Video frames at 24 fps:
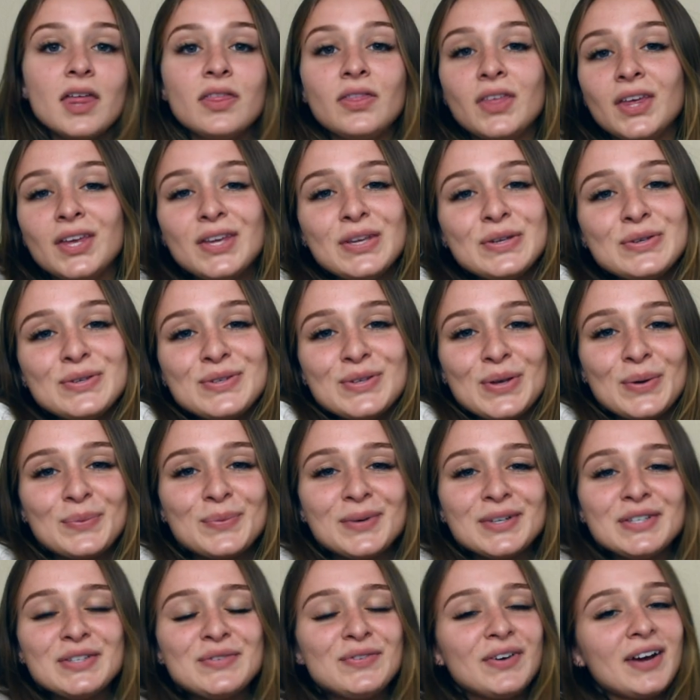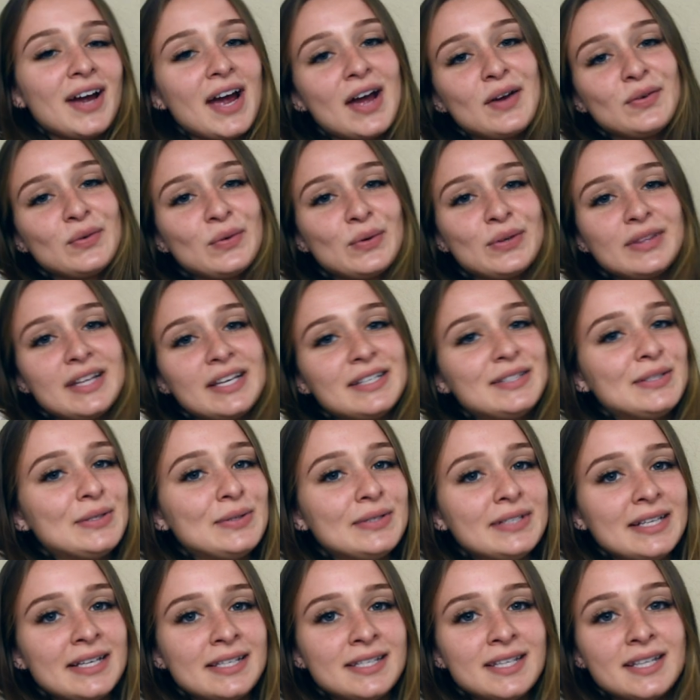Thank you so much for everyone that
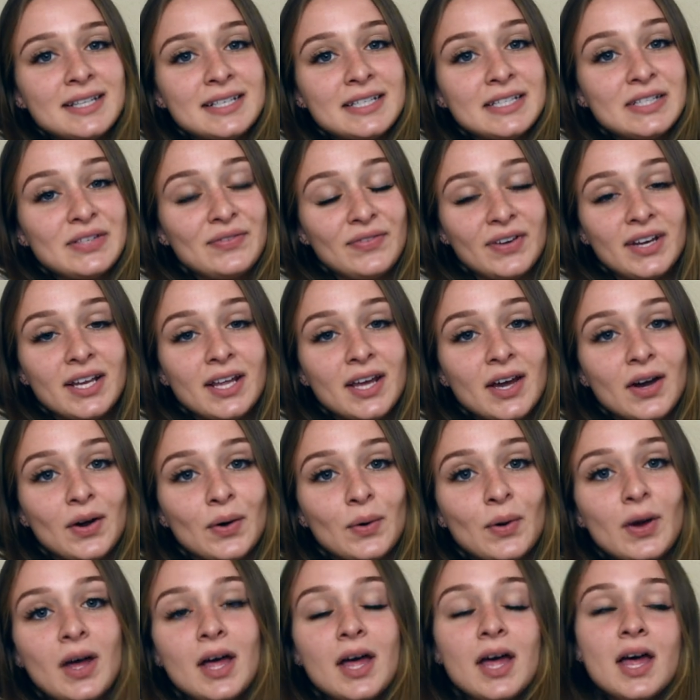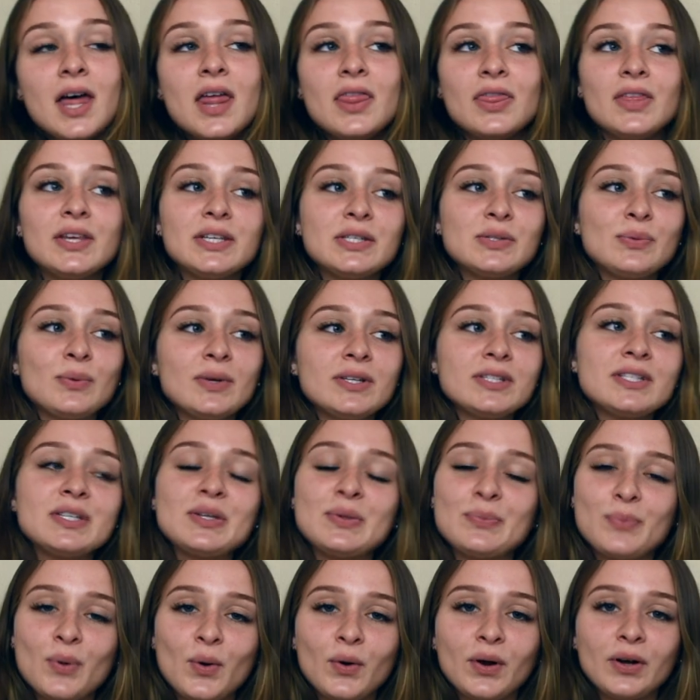tuned into this video. This one's an
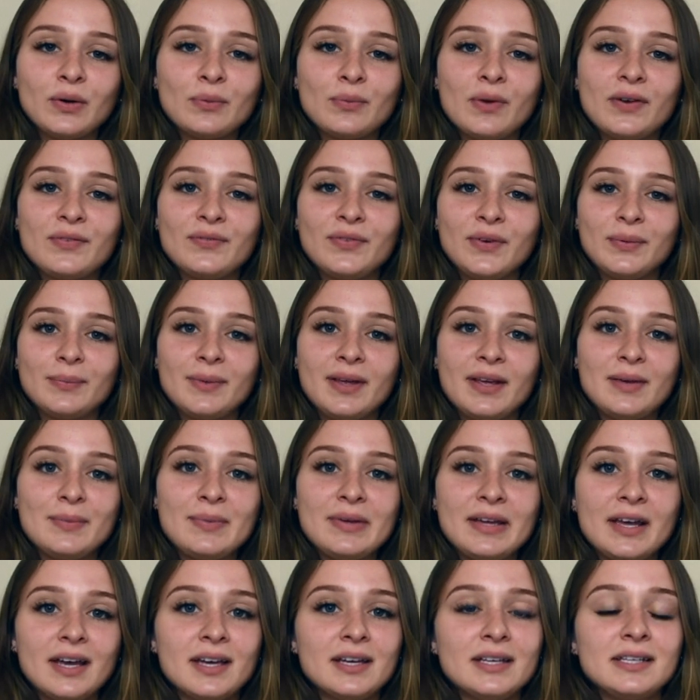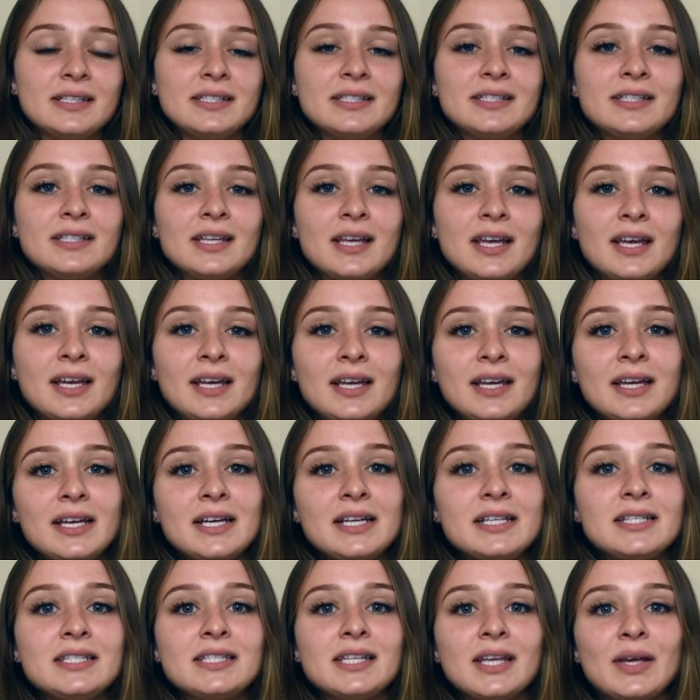important one for me because
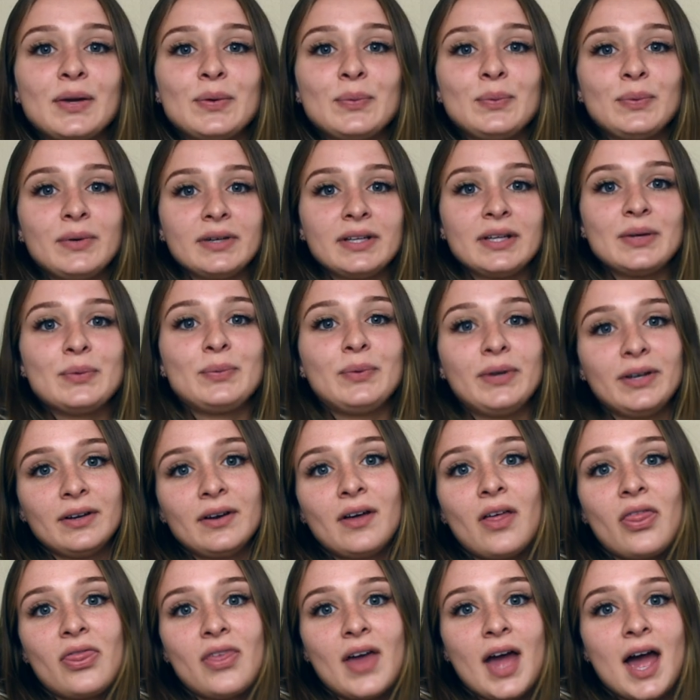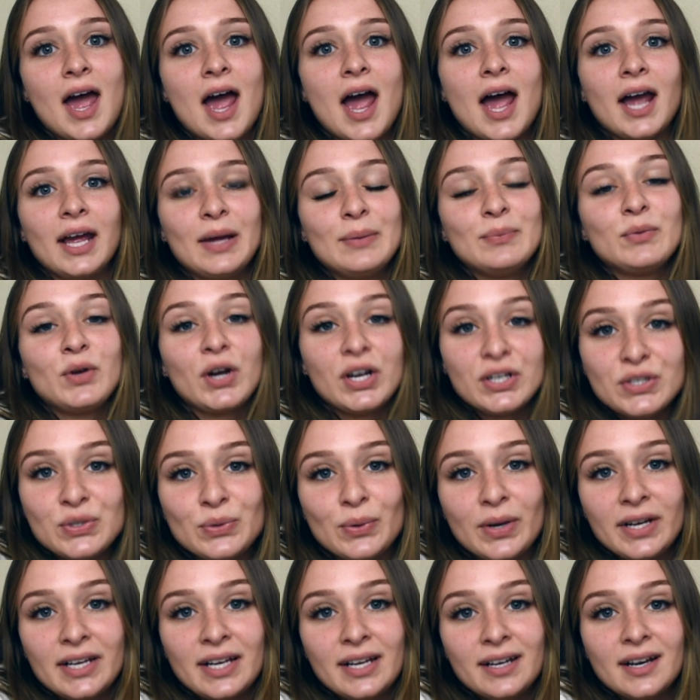it's like really real that I am
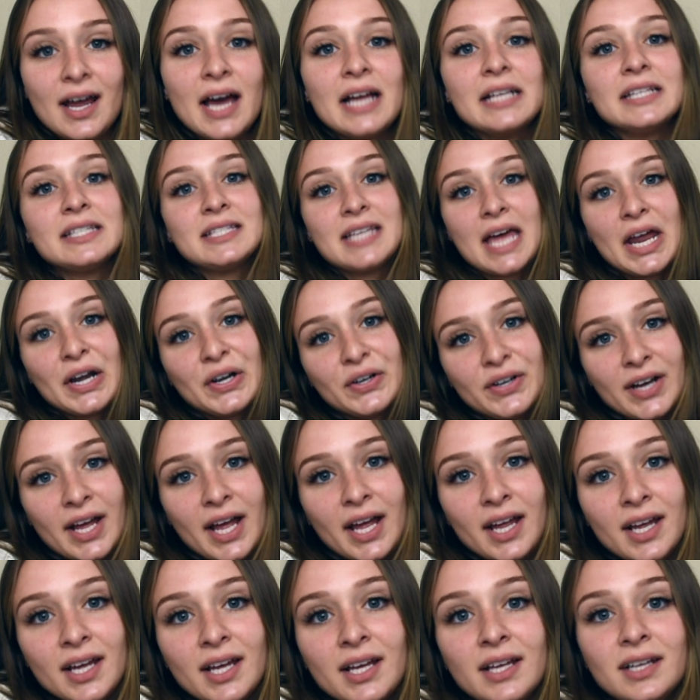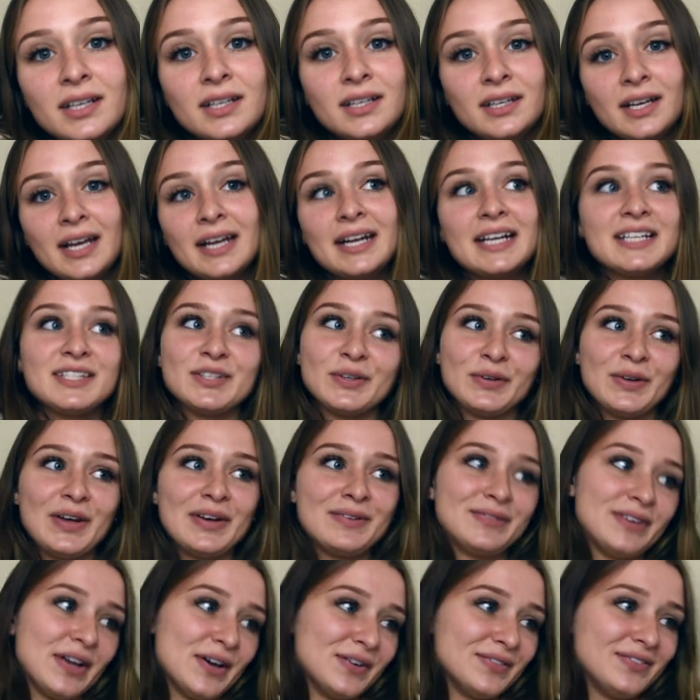graduating on Saturday and I still don't
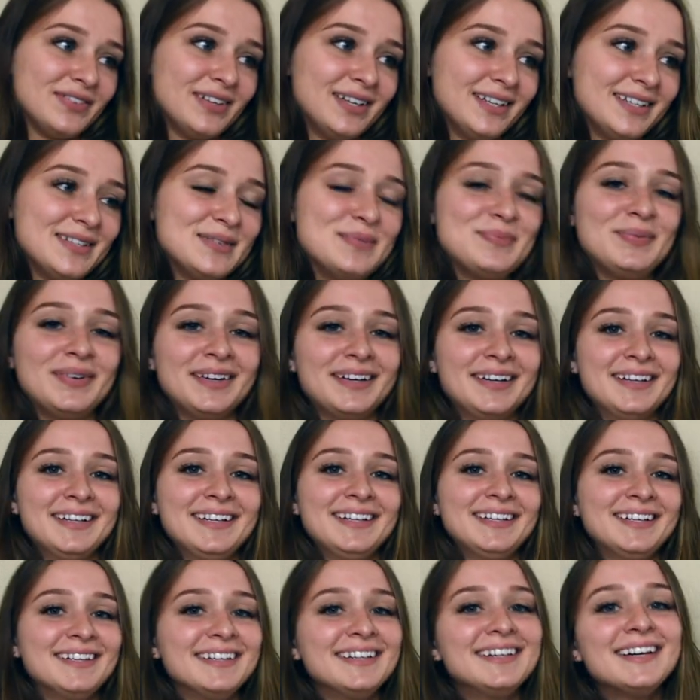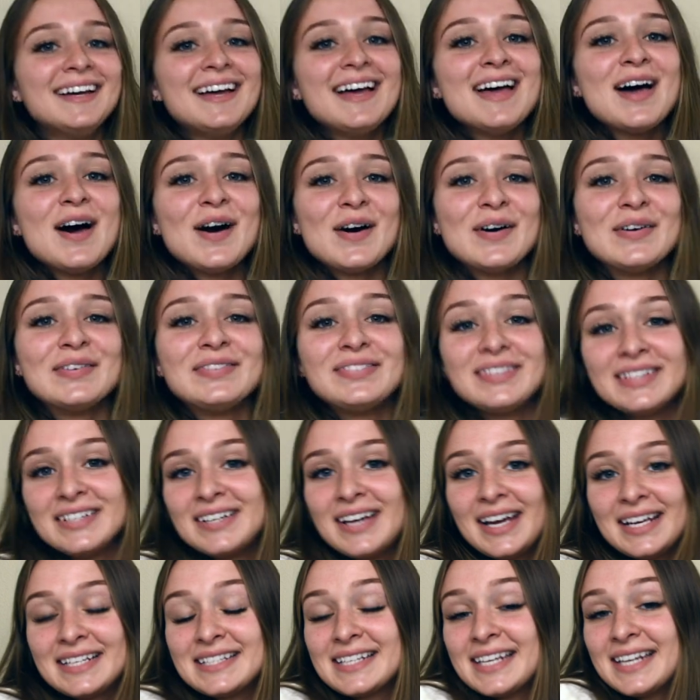have an outfit, but hopefully you
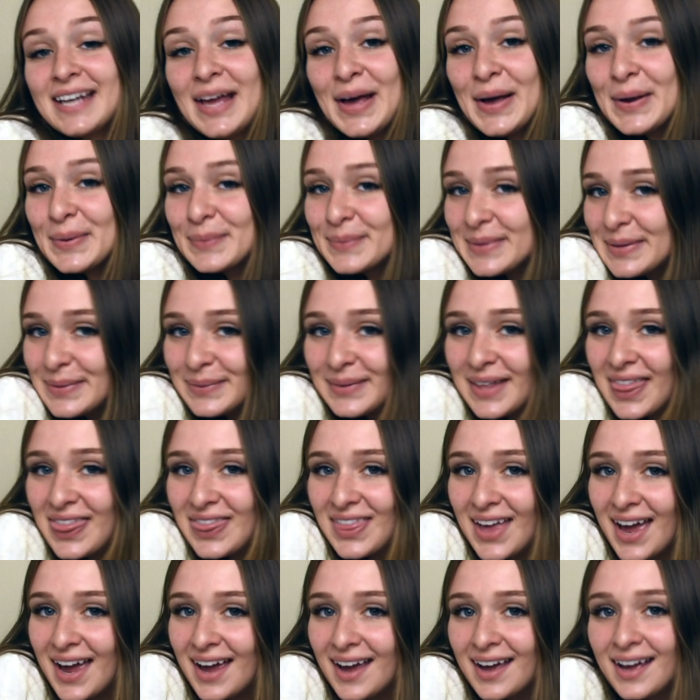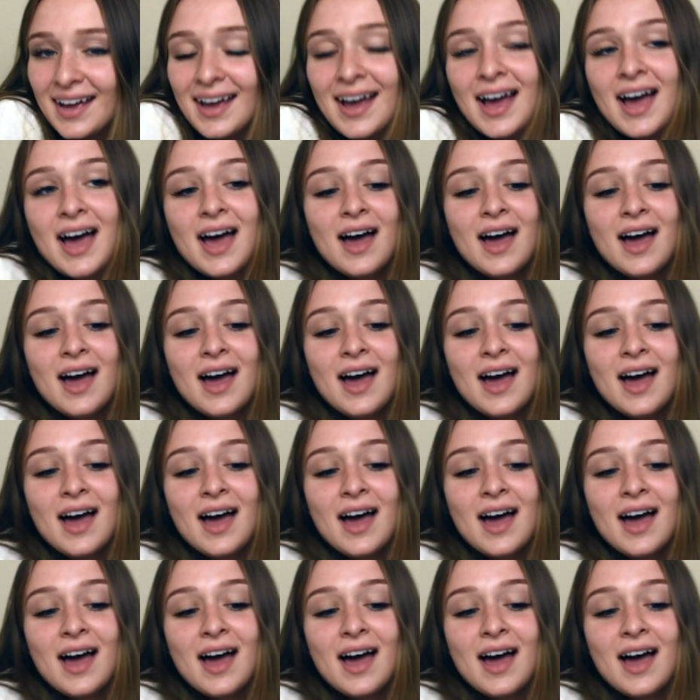guys can help me with that.